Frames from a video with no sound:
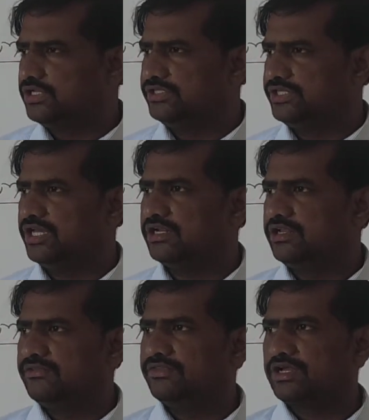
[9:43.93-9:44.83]

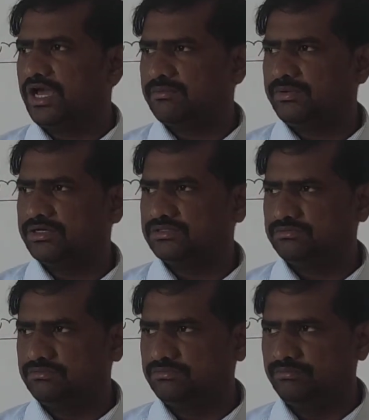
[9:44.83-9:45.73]
here, the
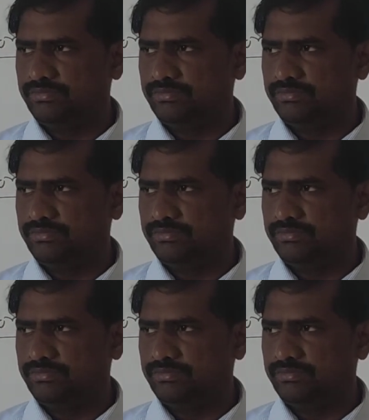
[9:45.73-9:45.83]
carbon,